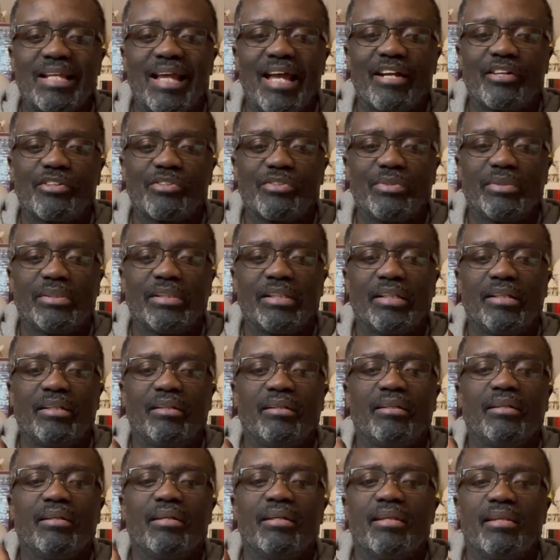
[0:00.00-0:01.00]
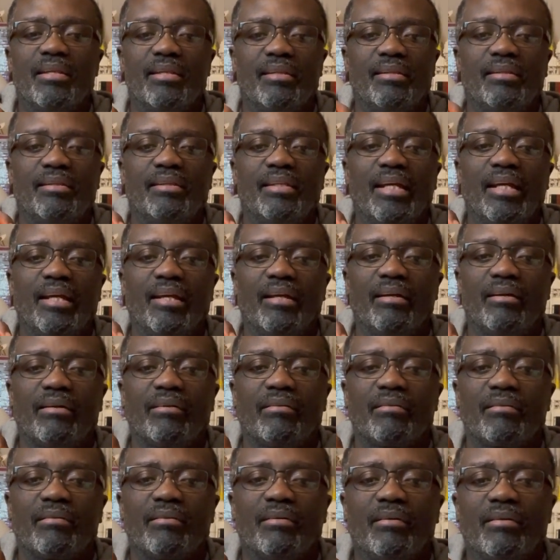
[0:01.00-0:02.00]
actually
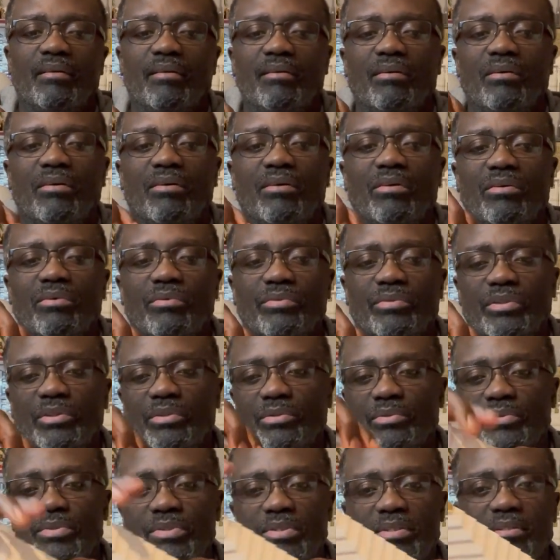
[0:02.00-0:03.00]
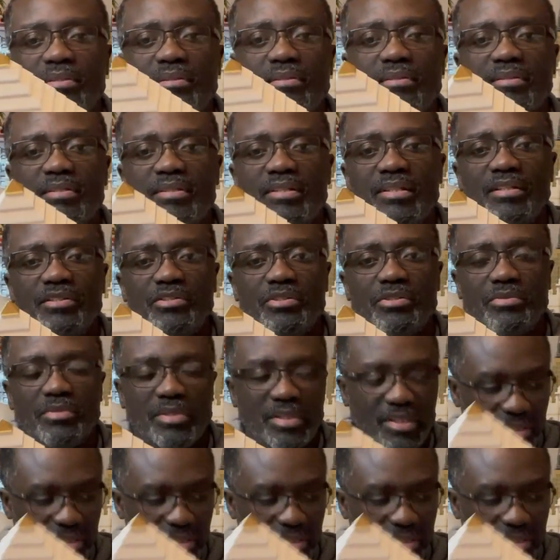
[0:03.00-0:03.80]
there all those centuries